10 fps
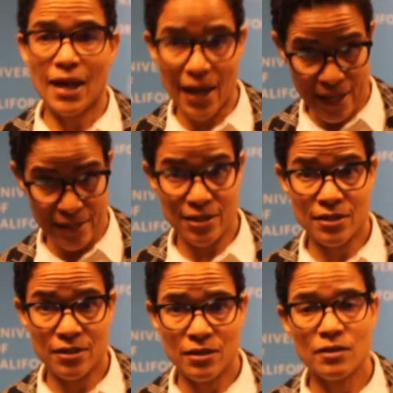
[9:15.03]
And
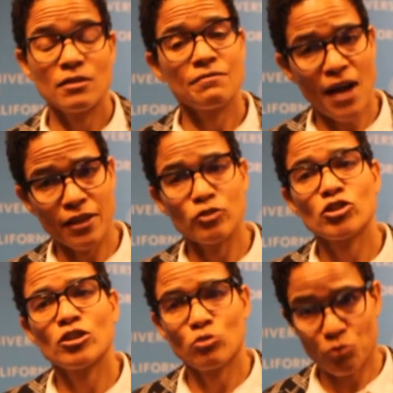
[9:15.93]
the
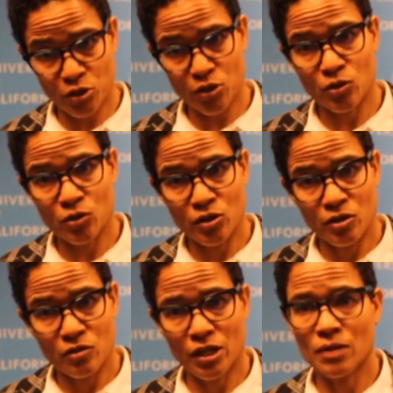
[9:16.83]
violence is real,
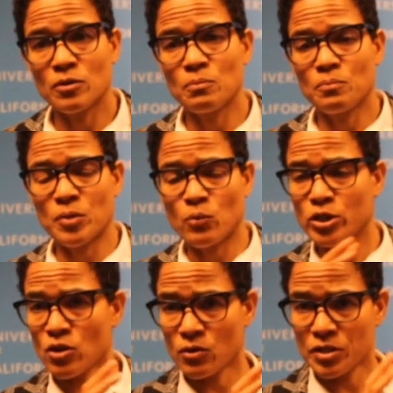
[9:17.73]
right? But
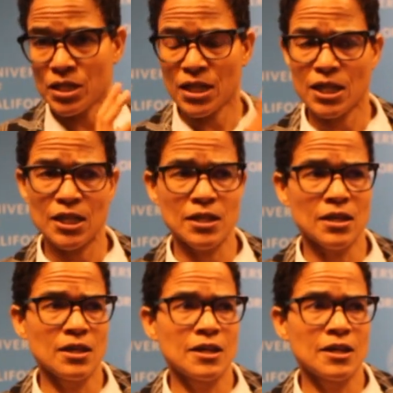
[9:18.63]
we don't need